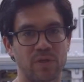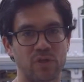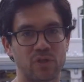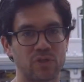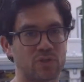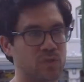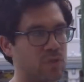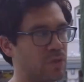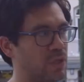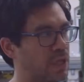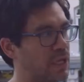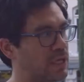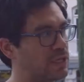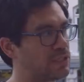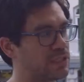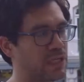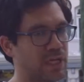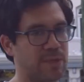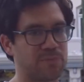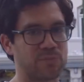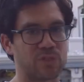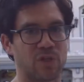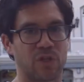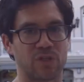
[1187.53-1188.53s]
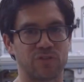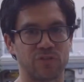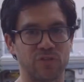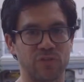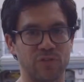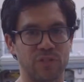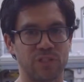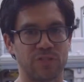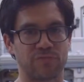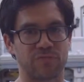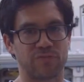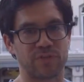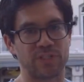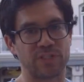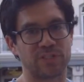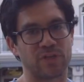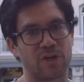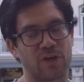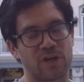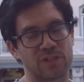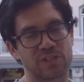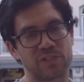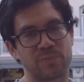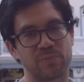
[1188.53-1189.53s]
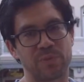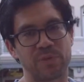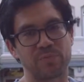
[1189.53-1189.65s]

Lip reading: So a lot of times I'll do these free talks and